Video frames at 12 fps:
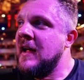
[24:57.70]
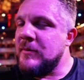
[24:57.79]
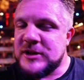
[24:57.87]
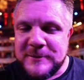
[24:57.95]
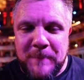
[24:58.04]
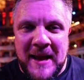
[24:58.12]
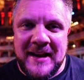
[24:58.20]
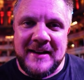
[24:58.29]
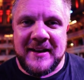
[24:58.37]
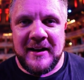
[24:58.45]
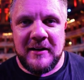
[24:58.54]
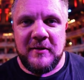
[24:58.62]
It was spine
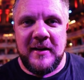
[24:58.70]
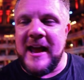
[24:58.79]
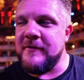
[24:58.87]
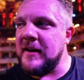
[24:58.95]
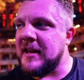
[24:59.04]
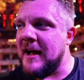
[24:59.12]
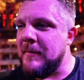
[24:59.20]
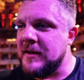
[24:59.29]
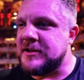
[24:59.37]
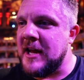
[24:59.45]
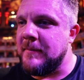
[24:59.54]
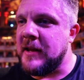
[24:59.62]
tingling every time I
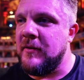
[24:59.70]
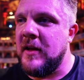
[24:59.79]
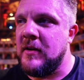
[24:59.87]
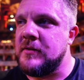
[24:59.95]
stepped out there